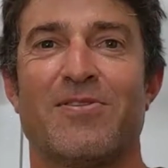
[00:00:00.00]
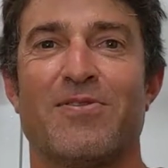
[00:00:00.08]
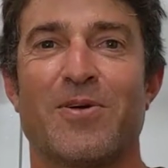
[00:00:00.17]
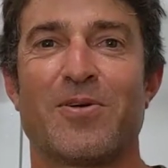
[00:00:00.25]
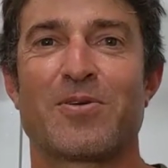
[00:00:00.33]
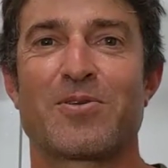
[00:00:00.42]
Hi,
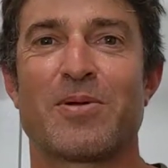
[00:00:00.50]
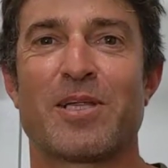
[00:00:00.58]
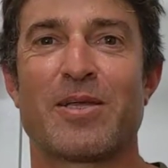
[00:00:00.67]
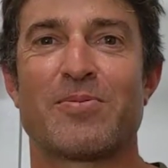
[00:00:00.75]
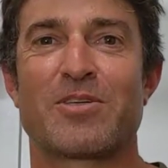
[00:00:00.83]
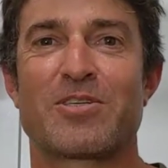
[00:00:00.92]
folks. My
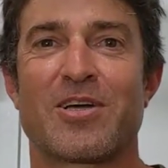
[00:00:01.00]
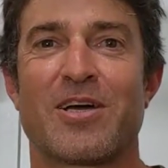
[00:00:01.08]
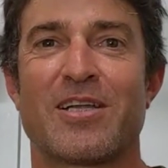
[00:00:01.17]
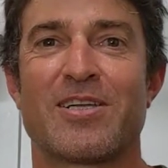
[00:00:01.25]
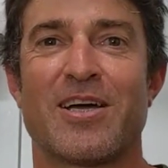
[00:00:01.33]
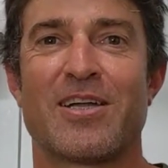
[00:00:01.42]
name is
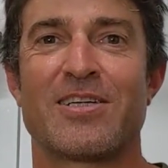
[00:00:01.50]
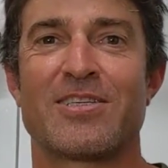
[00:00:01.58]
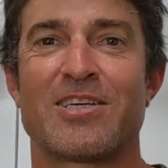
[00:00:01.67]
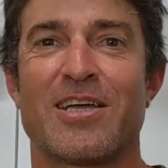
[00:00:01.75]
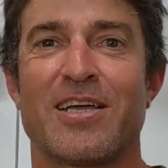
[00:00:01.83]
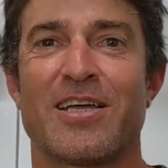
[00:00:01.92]
Shawn
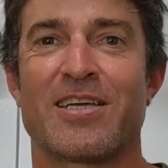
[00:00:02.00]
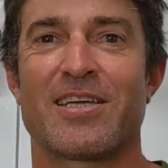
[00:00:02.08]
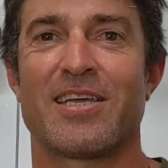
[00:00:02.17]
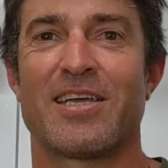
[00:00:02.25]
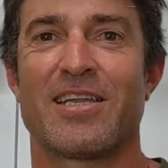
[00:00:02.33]
Janacek,